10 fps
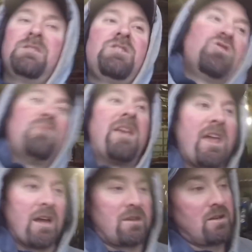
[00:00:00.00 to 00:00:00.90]
You know, we
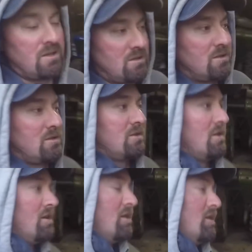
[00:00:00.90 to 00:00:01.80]
can't.
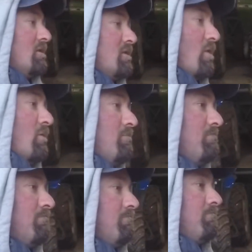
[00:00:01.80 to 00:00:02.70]
So,
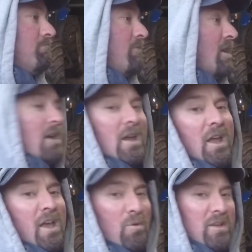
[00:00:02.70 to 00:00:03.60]

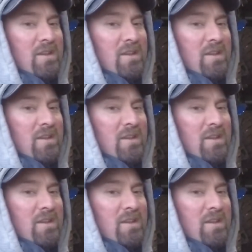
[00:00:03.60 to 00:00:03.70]
anyways,